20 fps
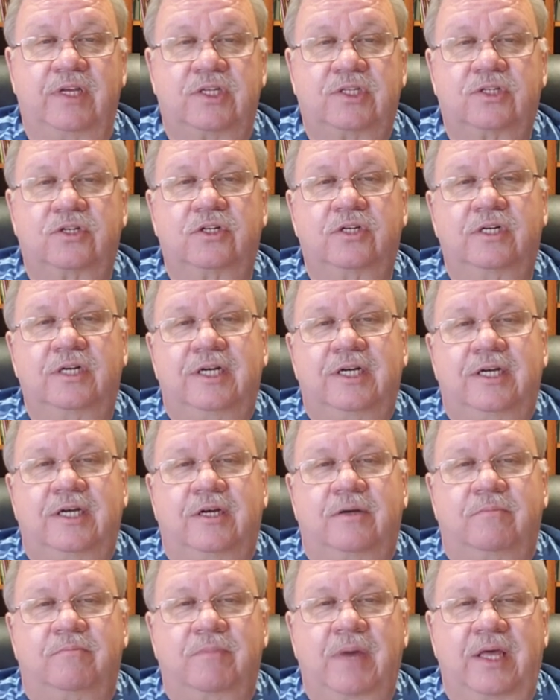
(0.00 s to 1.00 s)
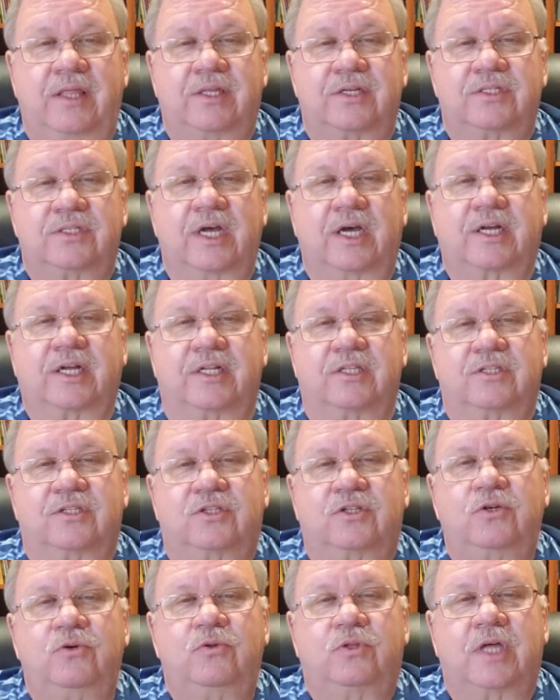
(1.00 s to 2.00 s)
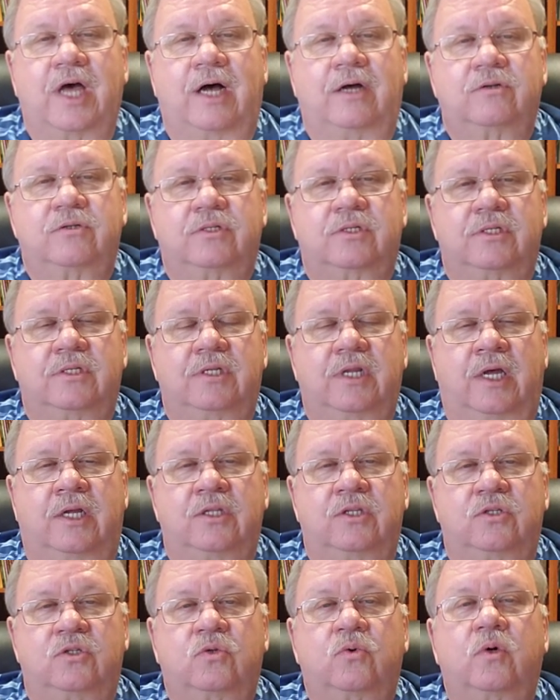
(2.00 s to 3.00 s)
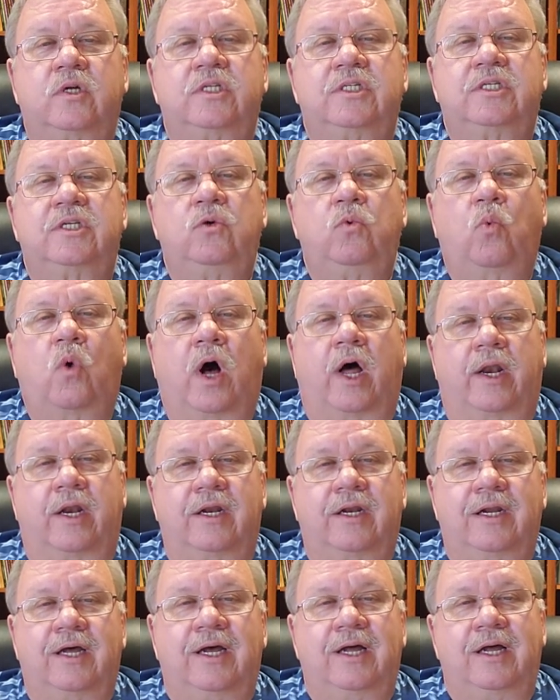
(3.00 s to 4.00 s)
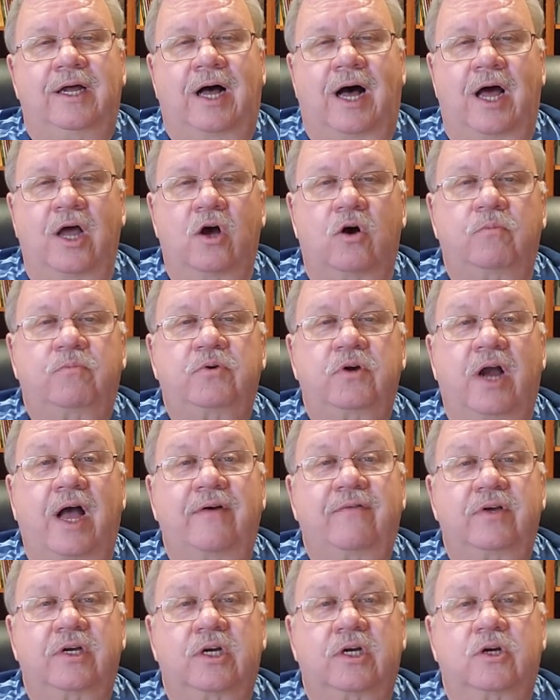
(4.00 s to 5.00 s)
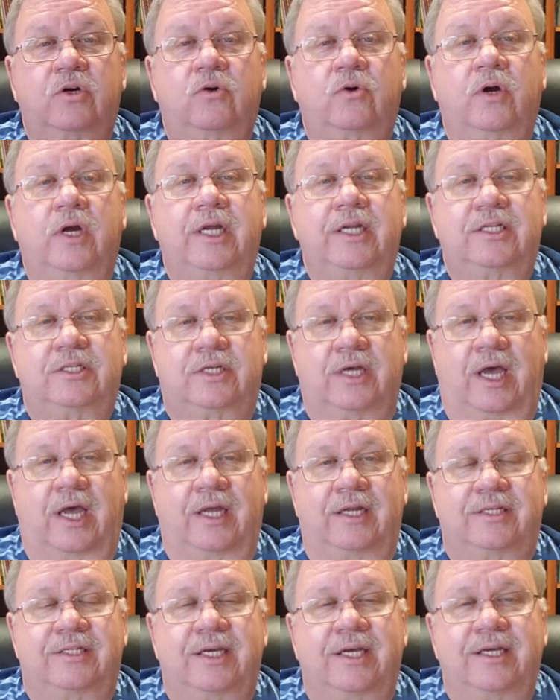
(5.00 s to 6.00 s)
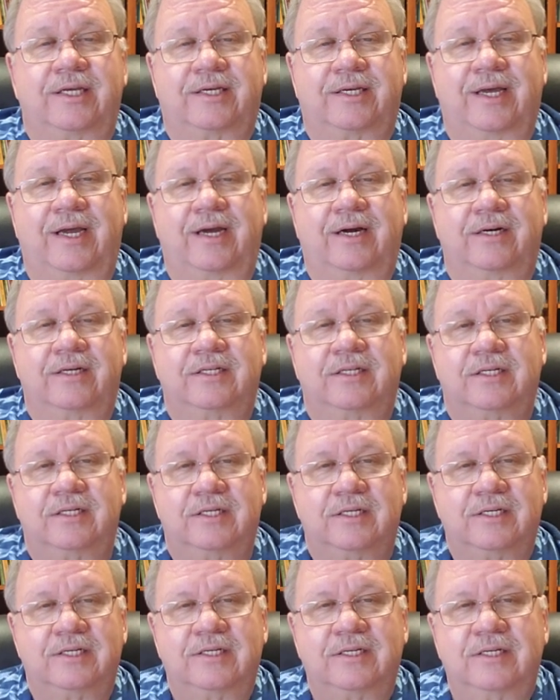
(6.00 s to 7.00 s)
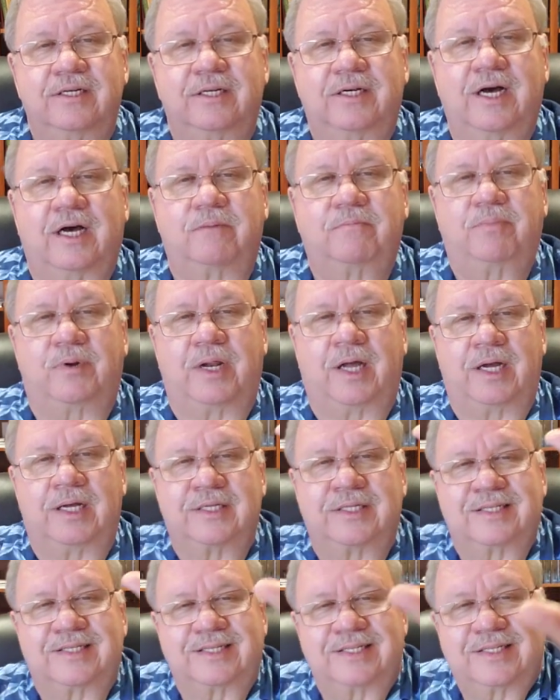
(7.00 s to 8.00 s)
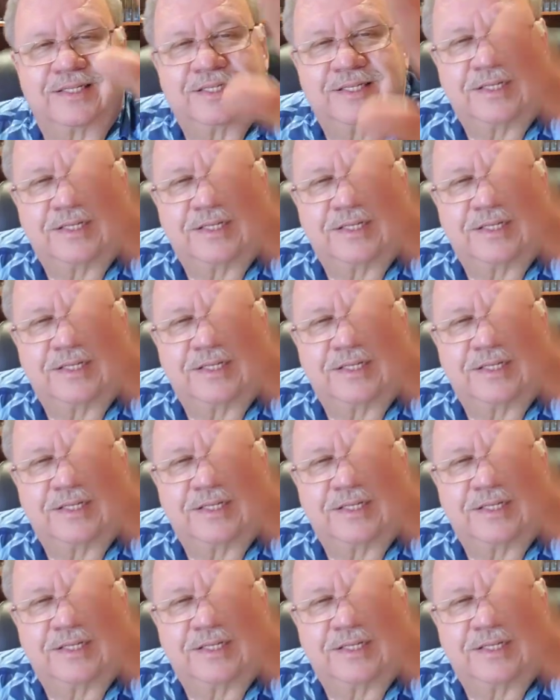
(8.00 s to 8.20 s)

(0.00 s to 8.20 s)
Easter, May the 2nd, 2021. I hope you're having a great day. Take care. God bless.